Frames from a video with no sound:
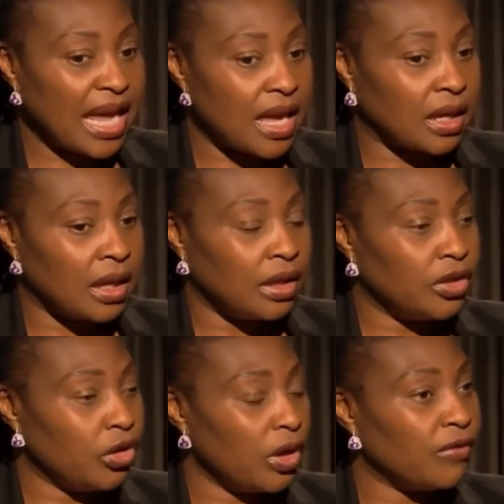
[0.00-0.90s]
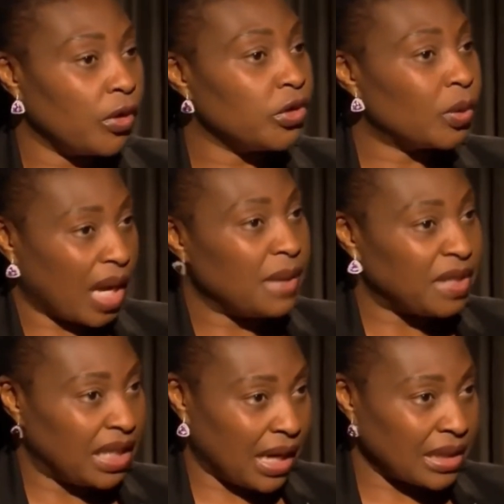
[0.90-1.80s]
saying, you know, Yvonne, you
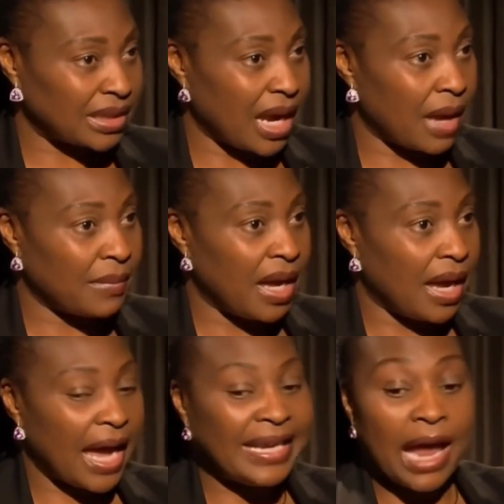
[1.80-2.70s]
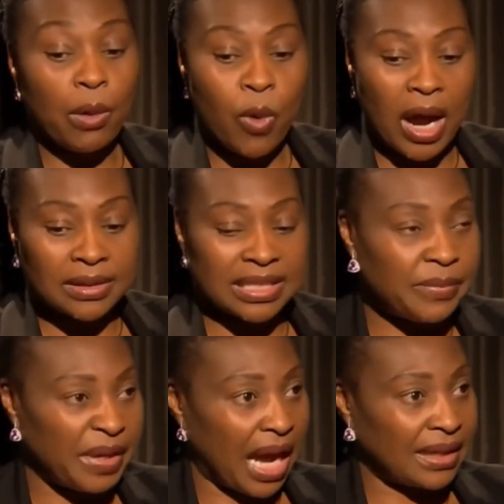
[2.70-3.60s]
came here last time, and now we're
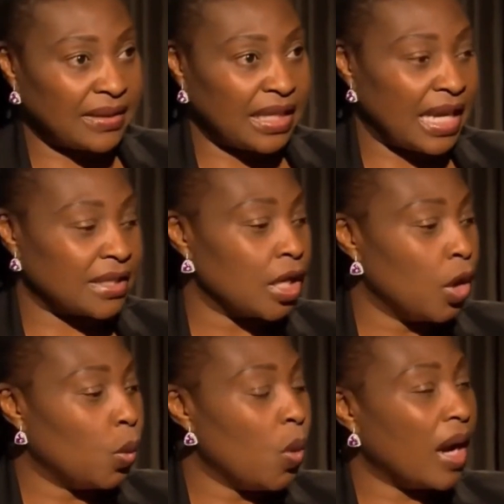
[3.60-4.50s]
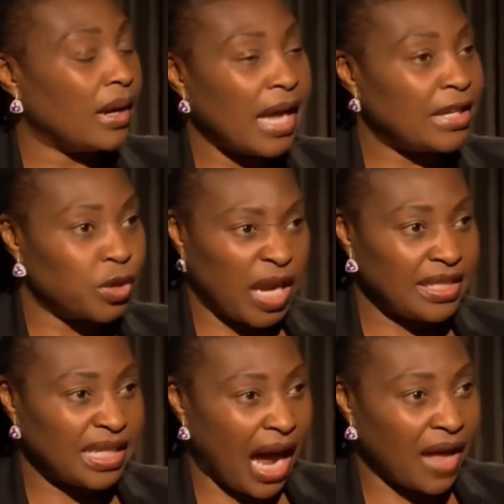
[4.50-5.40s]
sleeping under the nets. We're
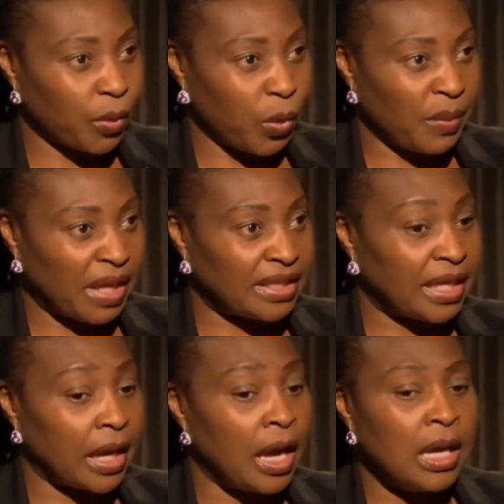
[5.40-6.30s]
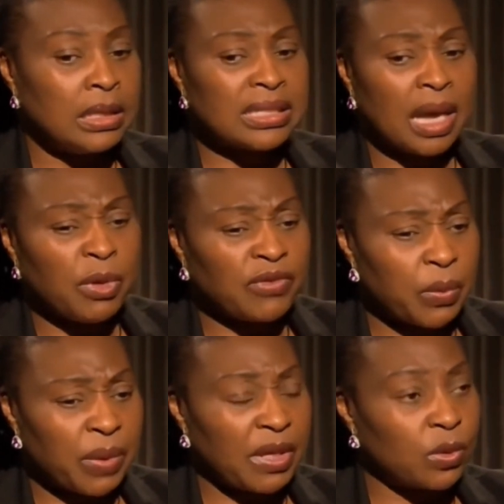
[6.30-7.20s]
educating other women here. Some
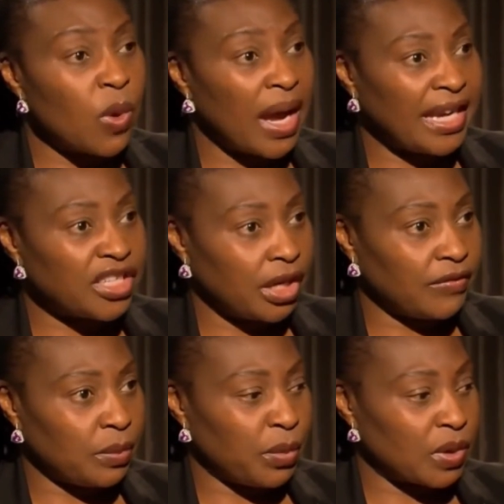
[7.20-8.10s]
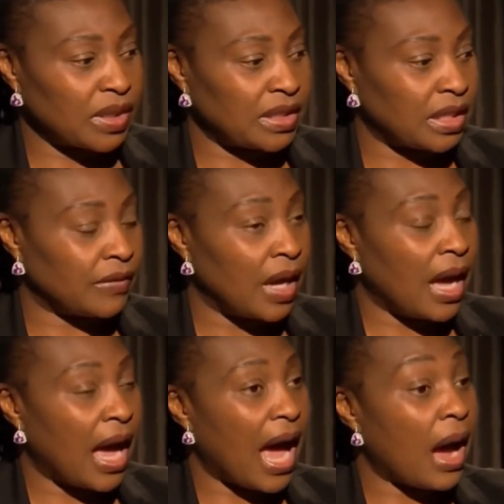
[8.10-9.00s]
of the women who are HIV positive,